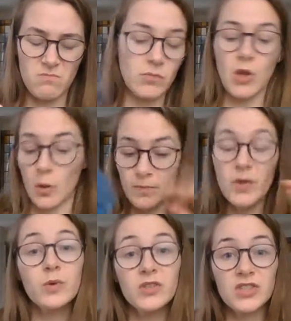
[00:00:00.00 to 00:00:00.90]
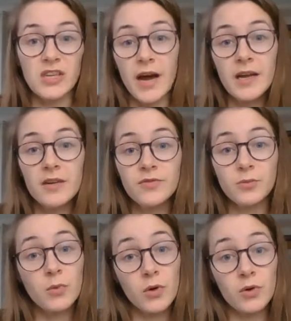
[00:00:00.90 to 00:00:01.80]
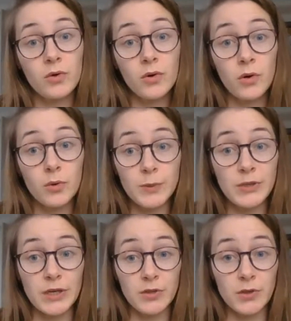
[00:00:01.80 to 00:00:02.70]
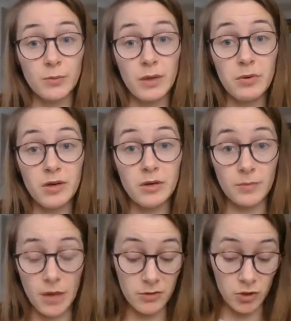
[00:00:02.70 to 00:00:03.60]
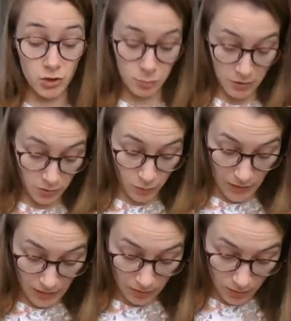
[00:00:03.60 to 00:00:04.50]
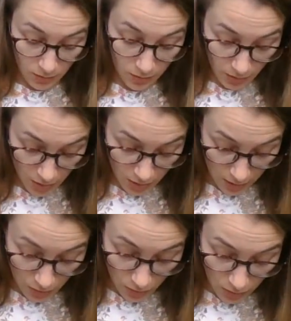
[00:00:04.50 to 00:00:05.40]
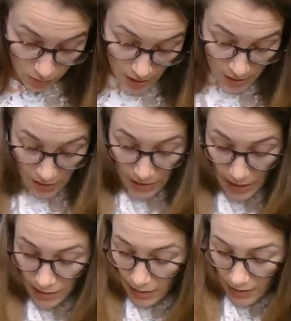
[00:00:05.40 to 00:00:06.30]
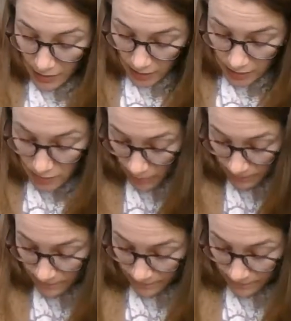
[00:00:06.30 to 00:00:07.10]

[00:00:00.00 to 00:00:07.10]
No, we'll see. I have some more Noro upstairs, so maybe I will just put it with the other Noro. Then I got some